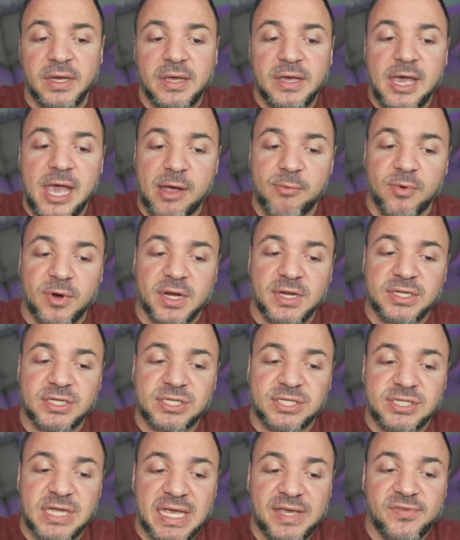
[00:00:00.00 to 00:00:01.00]
and we're gonna
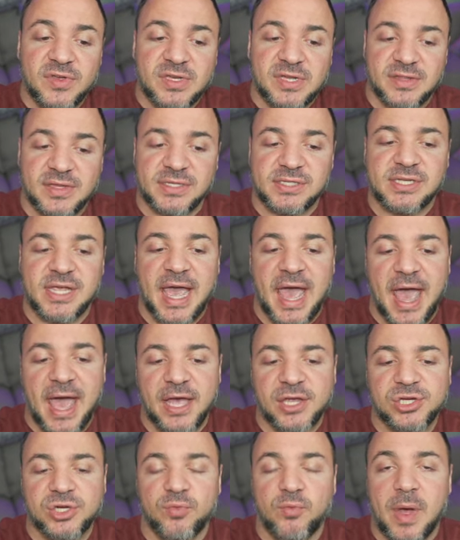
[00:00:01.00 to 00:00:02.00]
save it to this
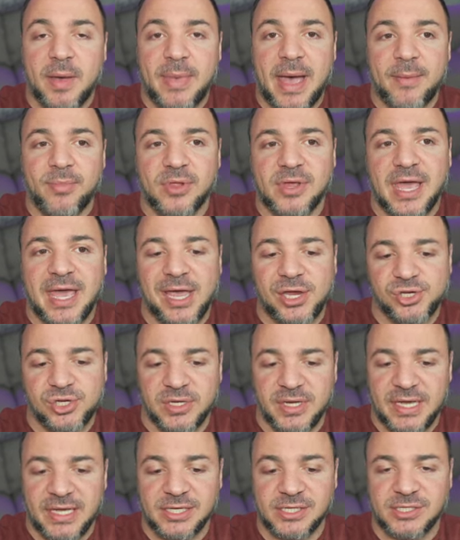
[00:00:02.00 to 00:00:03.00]
cached web application
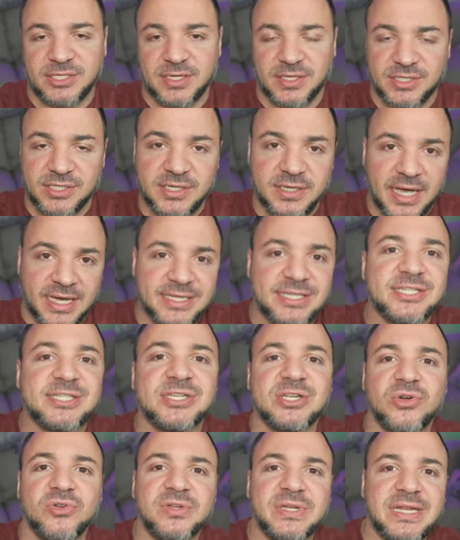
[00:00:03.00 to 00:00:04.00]
instance. I
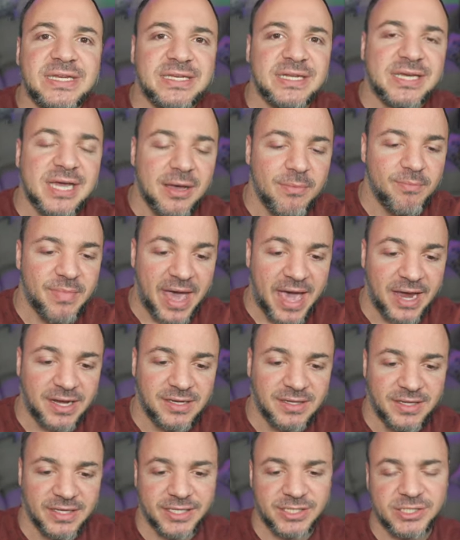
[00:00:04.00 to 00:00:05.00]
still need to come back to
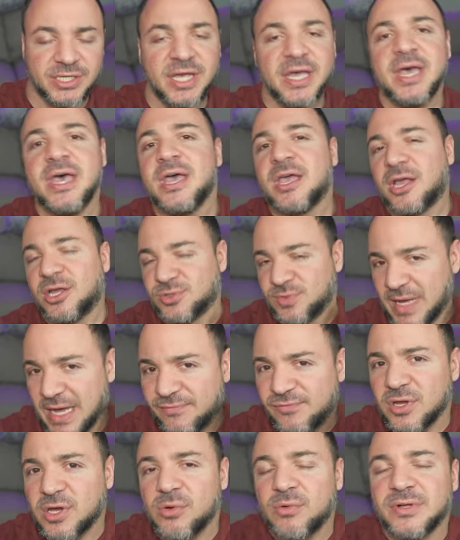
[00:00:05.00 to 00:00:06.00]
this because we have to
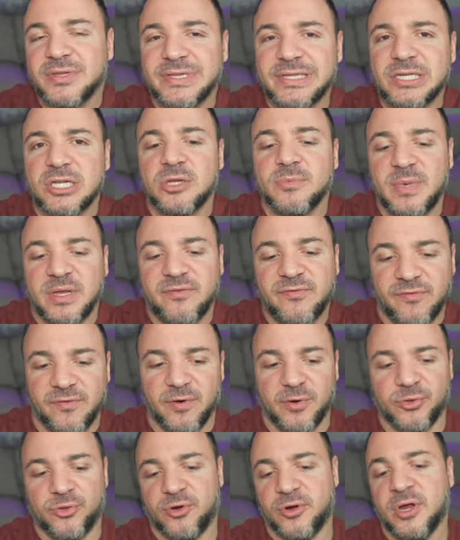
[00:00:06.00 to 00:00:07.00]
go a little bit
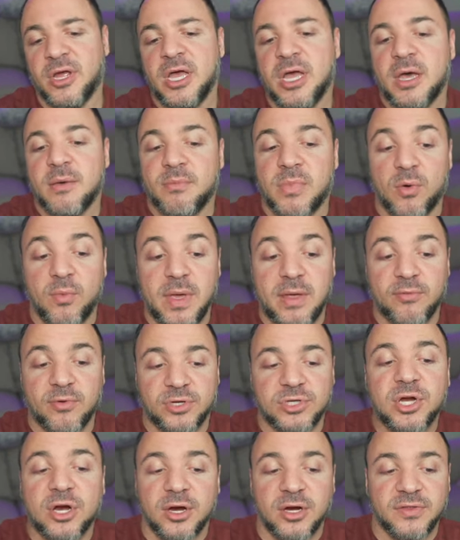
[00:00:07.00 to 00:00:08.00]
further, but we
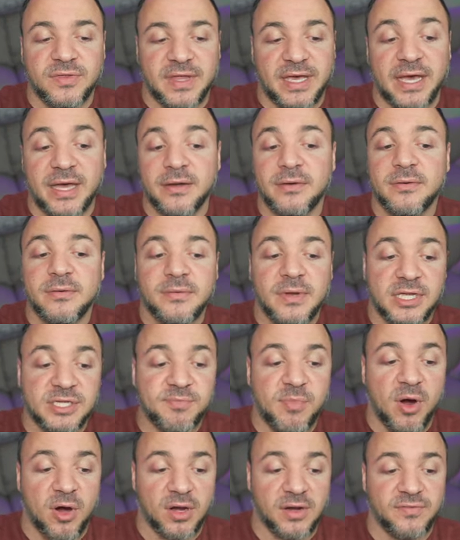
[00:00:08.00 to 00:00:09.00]
return that as
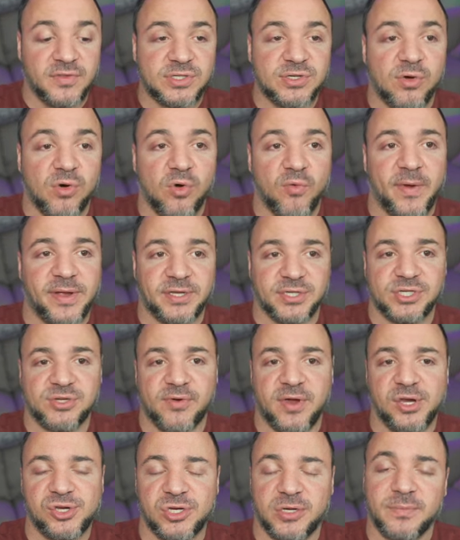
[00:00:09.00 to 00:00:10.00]
part of this whole
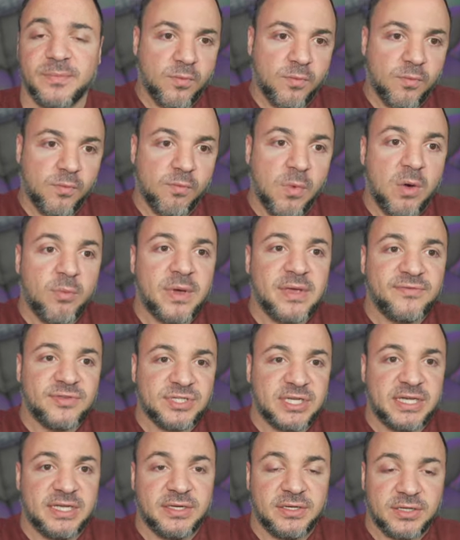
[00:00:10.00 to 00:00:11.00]
registration. What we've
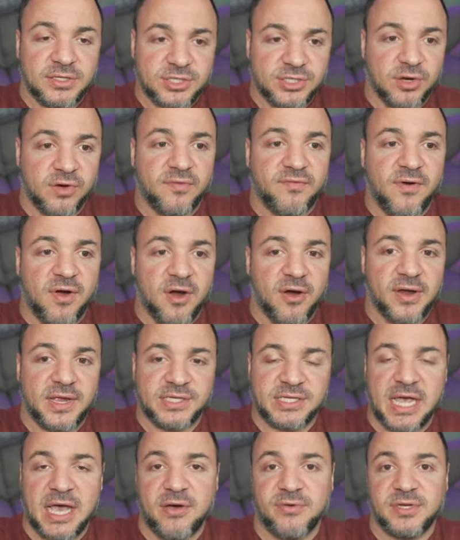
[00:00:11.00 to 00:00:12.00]
seen so far is
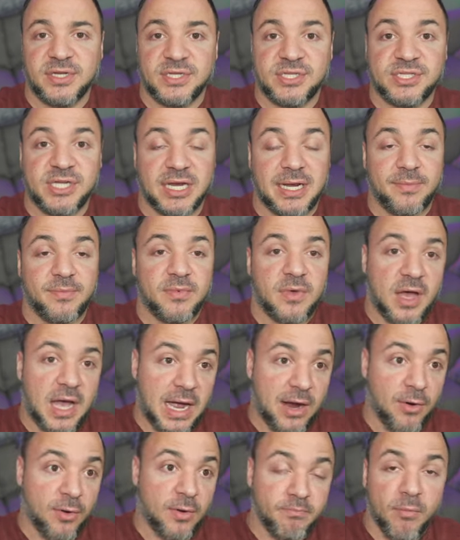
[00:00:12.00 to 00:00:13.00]
how to set up
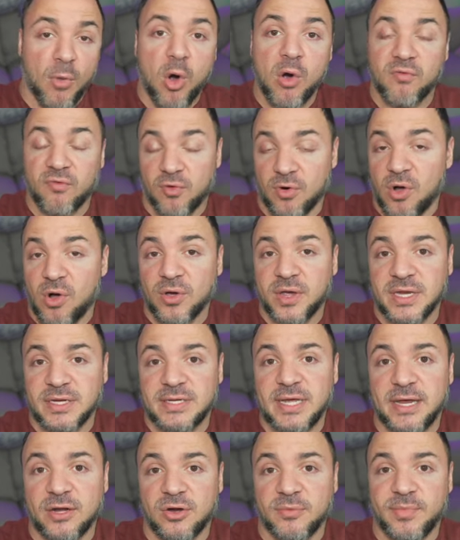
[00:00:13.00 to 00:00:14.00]
our overall
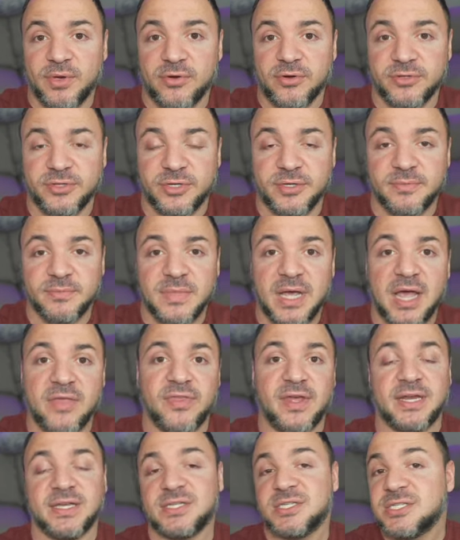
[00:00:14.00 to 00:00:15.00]
container builder and then
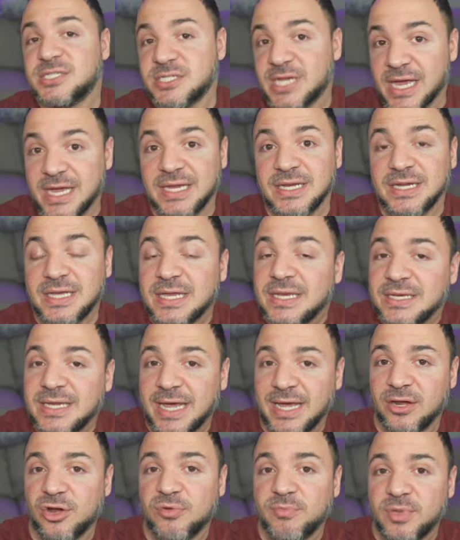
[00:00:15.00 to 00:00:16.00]
a second
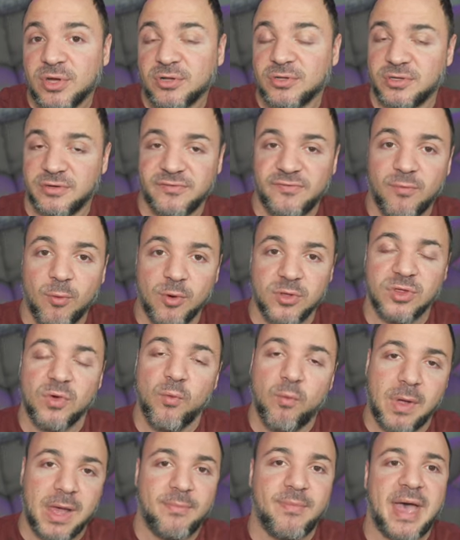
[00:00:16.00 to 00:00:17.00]
container builder for the
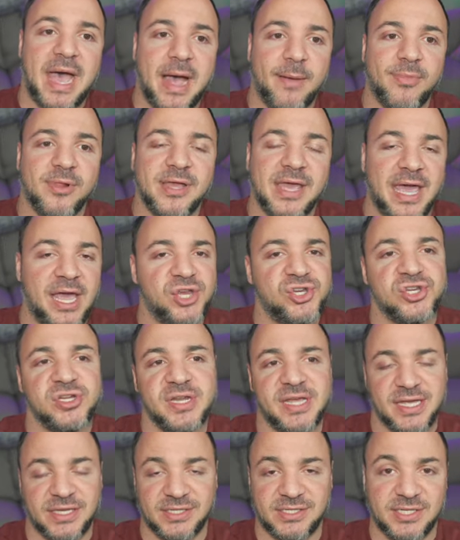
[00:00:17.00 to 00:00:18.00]
web application
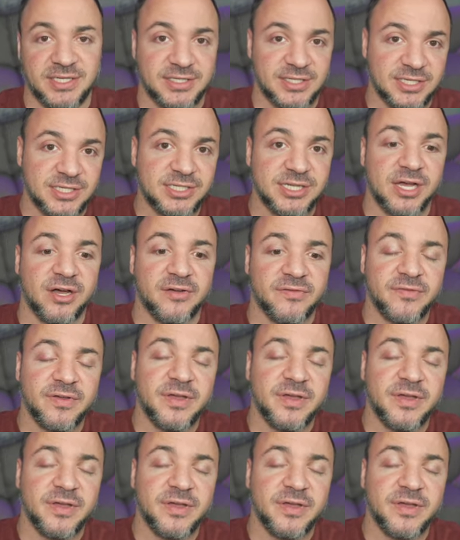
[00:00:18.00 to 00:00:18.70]
instance itself.